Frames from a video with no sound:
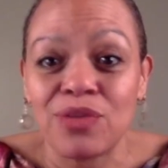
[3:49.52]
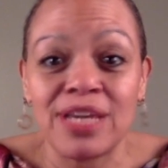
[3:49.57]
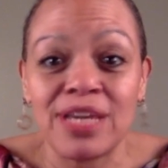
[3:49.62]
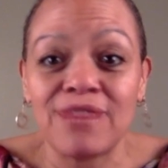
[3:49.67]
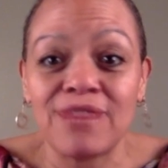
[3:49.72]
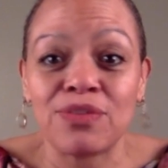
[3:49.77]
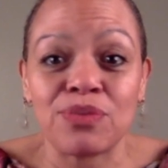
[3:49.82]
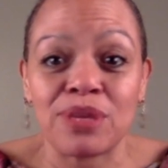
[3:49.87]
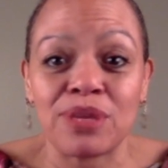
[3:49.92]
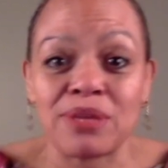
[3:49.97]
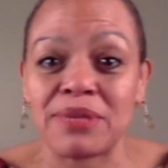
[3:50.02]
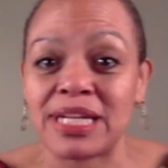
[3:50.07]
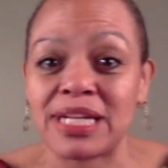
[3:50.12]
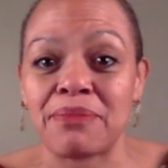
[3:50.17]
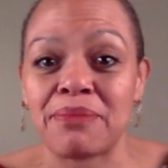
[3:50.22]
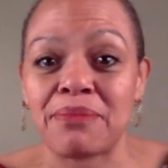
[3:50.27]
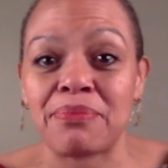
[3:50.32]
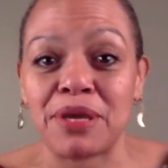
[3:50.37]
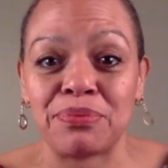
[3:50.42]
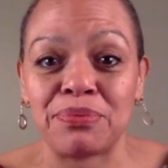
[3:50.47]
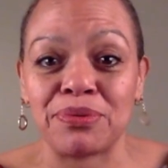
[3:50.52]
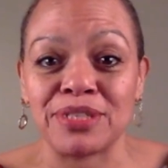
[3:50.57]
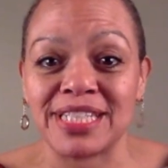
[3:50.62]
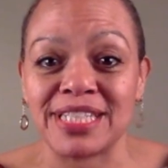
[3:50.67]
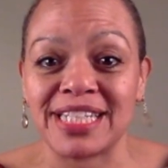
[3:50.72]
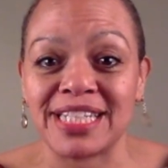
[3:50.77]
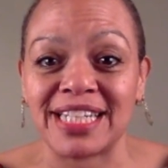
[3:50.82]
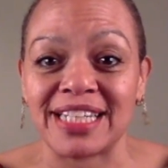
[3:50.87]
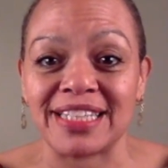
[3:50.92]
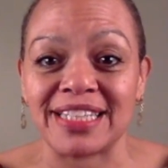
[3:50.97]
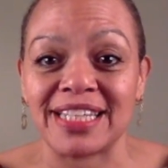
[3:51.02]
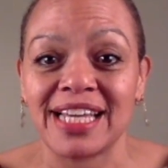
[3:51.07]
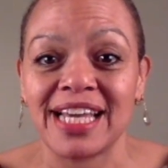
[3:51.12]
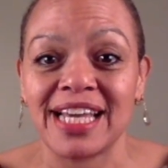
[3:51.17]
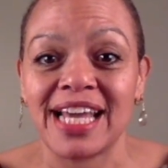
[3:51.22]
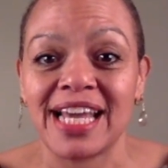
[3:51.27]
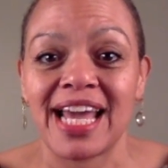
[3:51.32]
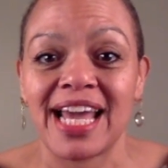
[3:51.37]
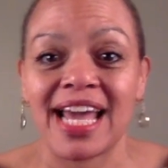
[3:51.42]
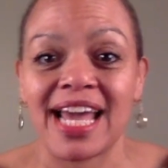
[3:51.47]
even when many people didn't.
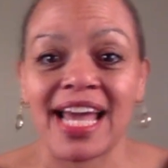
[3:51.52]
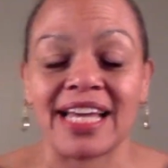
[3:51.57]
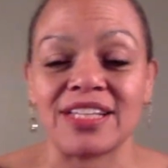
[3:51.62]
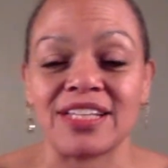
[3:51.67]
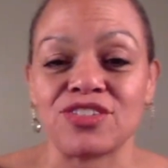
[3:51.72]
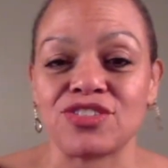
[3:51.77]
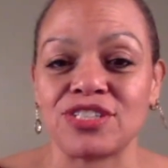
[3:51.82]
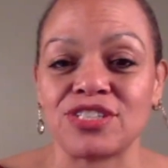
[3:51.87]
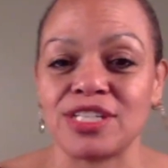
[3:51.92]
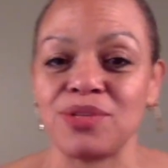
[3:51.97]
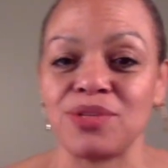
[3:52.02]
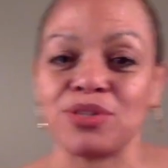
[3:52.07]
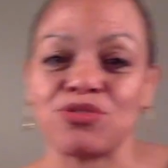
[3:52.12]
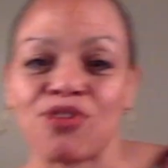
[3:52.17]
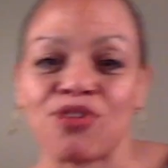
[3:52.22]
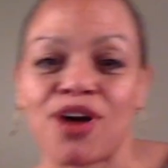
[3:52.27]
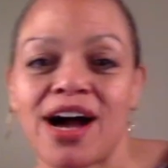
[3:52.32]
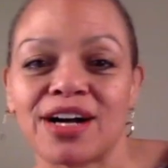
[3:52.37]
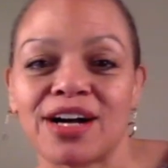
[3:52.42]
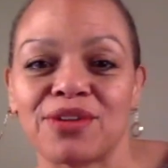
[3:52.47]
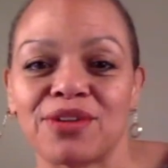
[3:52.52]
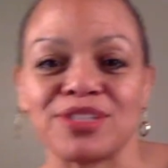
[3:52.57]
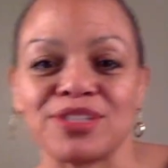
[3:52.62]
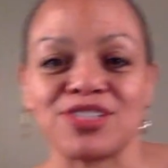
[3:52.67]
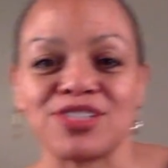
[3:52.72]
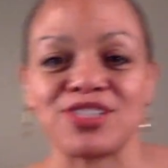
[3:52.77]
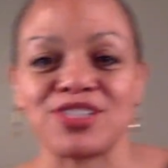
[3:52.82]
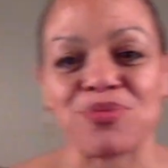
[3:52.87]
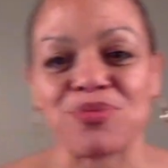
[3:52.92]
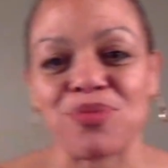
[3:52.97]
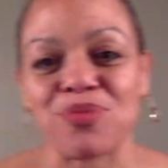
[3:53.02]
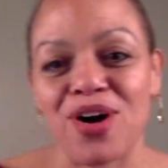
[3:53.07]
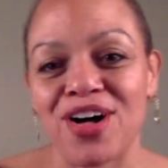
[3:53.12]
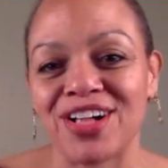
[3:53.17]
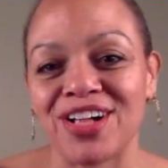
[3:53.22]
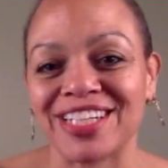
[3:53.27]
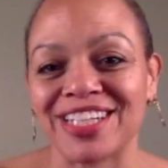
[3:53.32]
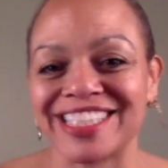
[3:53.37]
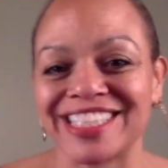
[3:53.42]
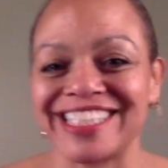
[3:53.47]
And she would rock when she
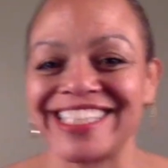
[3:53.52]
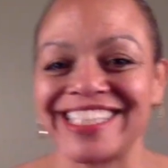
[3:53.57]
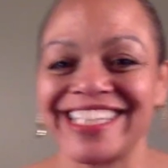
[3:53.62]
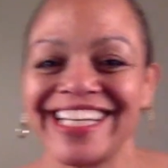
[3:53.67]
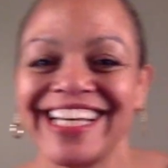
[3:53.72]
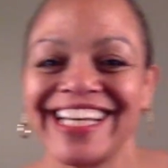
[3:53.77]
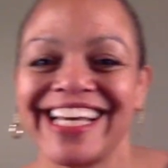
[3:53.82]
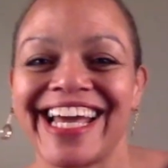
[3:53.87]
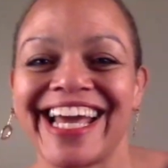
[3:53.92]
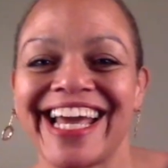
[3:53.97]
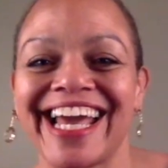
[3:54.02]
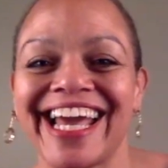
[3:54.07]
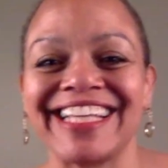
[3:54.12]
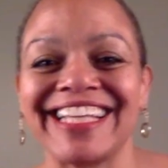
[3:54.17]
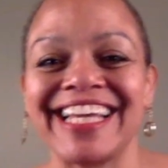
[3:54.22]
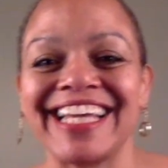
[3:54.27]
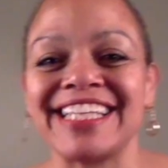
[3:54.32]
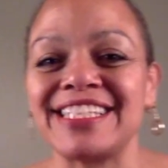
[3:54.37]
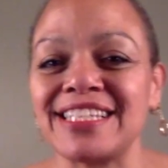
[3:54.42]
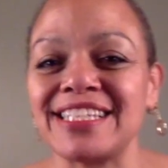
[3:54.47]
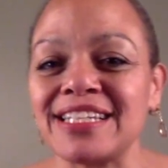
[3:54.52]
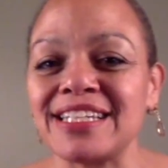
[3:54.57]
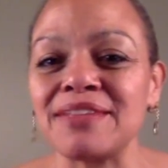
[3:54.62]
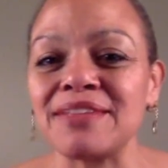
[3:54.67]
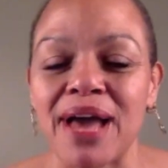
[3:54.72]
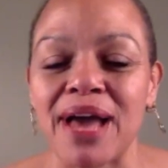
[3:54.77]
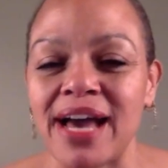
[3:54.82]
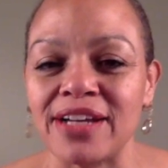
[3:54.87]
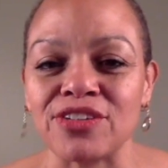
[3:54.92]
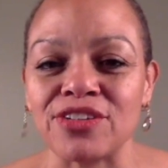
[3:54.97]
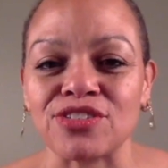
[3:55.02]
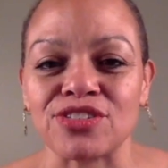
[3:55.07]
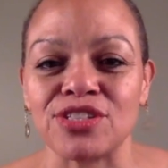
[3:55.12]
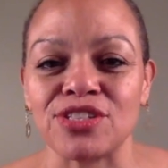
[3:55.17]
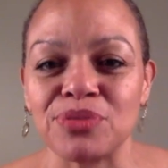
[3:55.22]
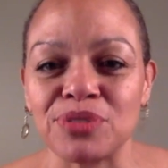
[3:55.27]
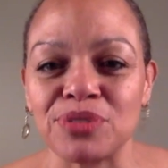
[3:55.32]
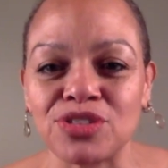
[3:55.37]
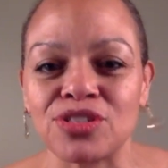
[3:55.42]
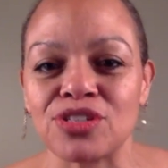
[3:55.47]
walked, and it didn't matter. She
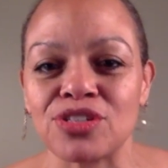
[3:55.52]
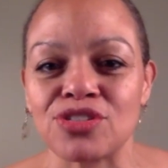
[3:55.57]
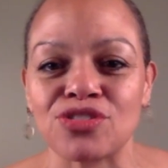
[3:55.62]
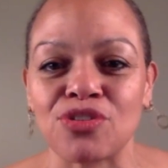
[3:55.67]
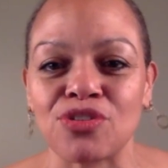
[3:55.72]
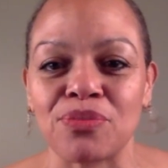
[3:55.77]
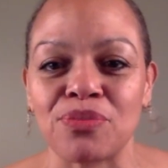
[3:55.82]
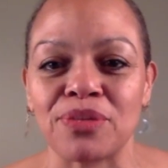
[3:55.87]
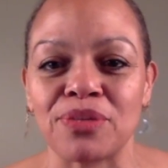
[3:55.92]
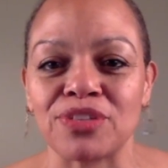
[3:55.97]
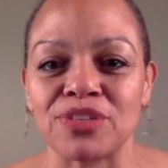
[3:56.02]
was just so much